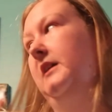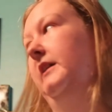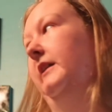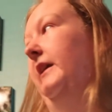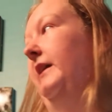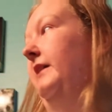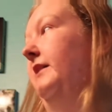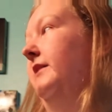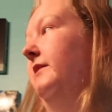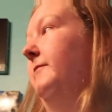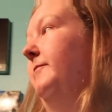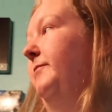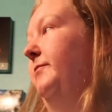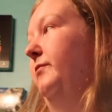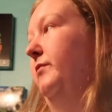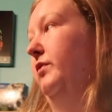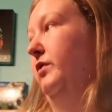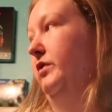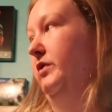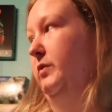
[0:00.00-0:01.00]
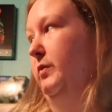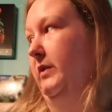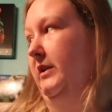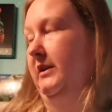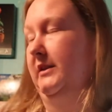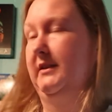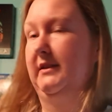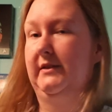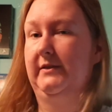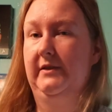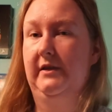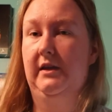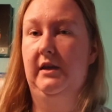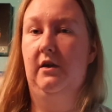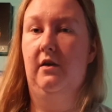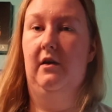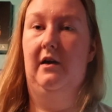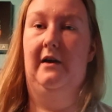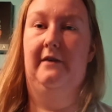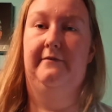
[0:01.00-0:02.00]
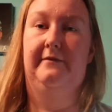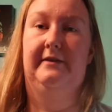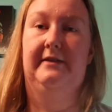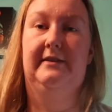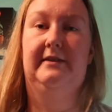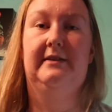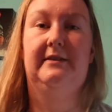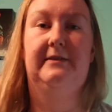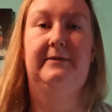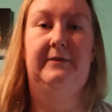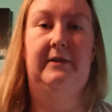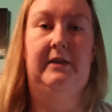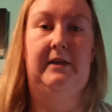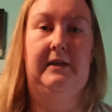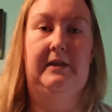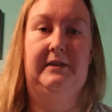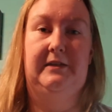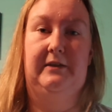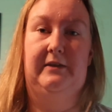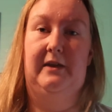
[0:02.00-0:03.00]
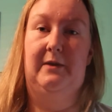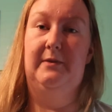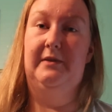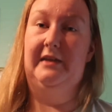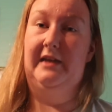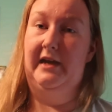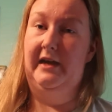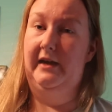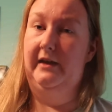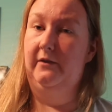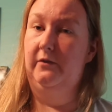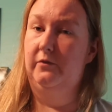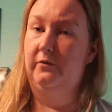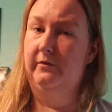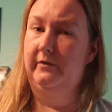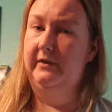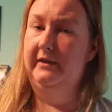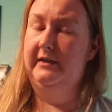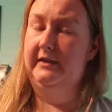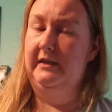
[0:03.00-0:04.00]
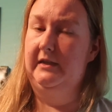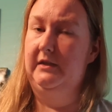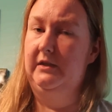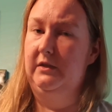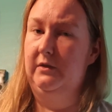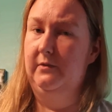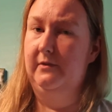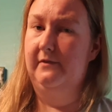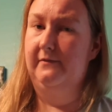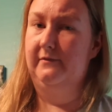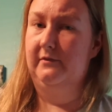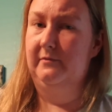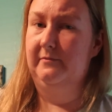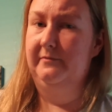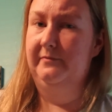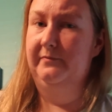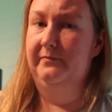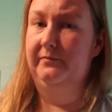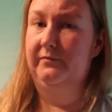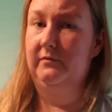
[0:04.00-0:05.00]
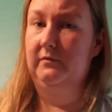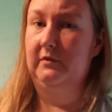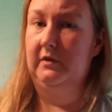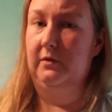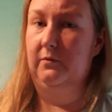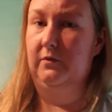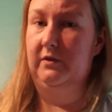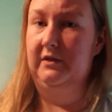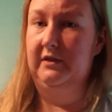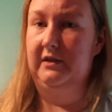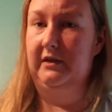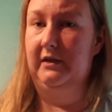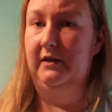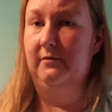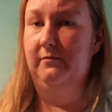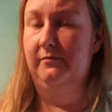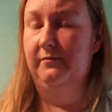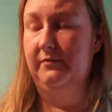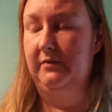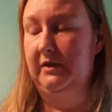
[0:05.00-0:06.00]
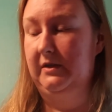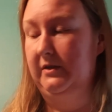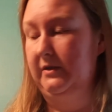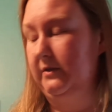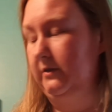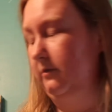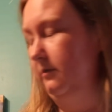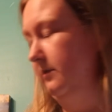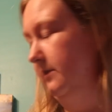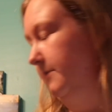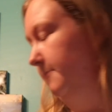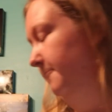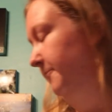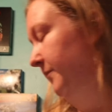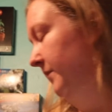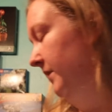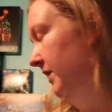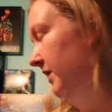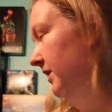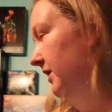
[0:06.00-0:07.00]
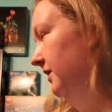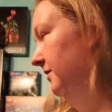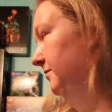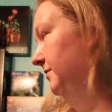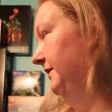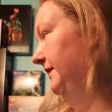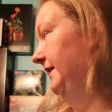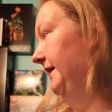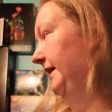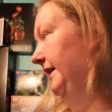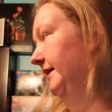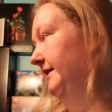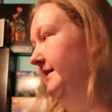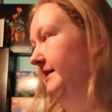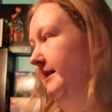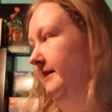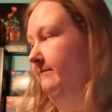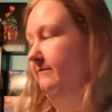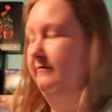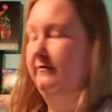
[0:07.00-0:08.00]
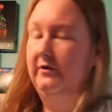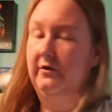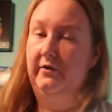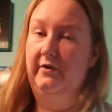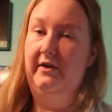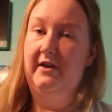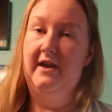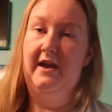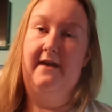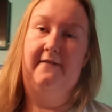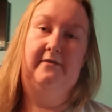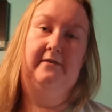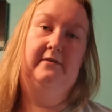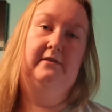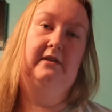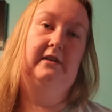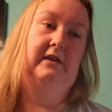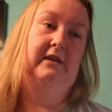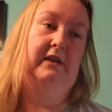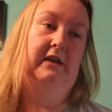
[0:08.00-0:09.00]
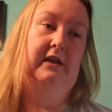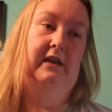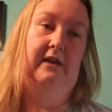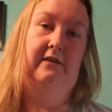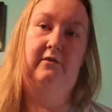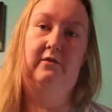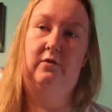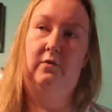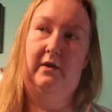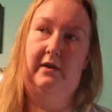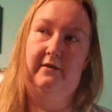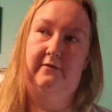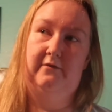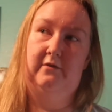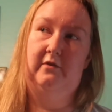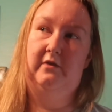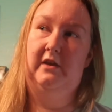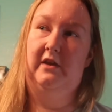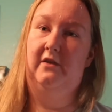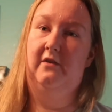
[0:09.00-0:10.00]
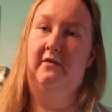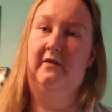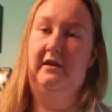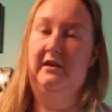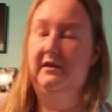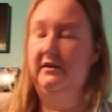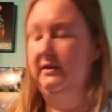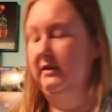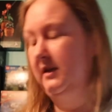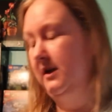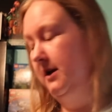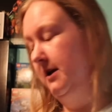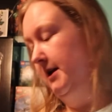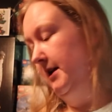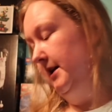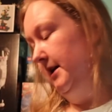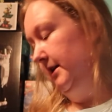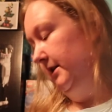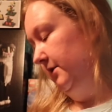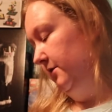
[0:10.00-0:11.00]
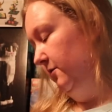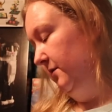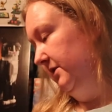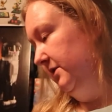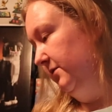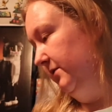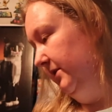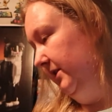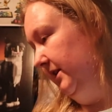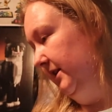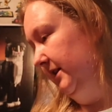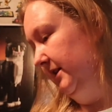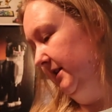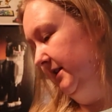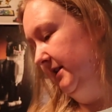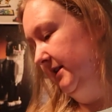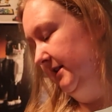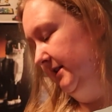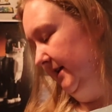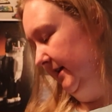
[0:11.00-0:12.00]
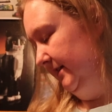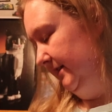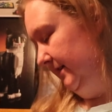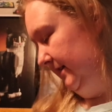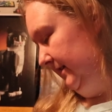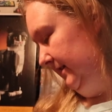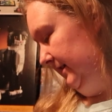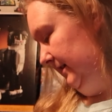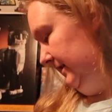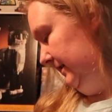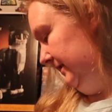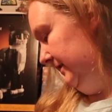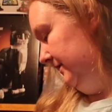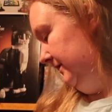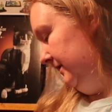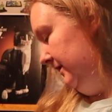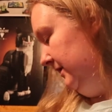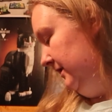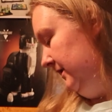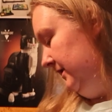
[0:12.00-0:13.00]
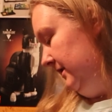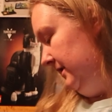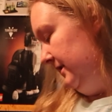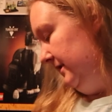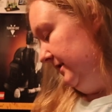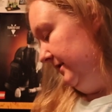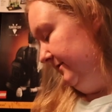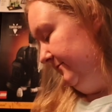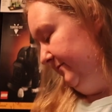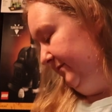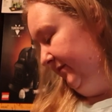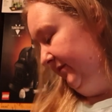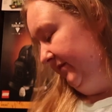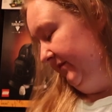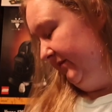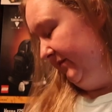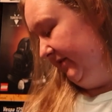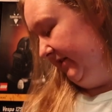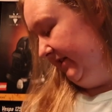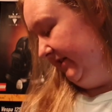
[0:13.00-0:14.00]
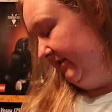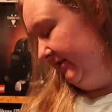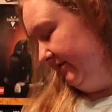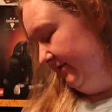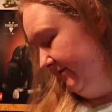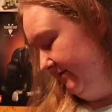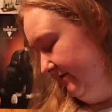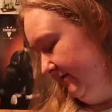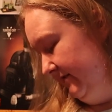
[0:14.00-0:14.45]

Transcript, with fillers: like Bruce Wayne's office. So that was kind of cool to see two of them at one time in the store. But like I said, already have it, and I have quite a few of the other things. So there wasn't really any of the sets I needed. Um, but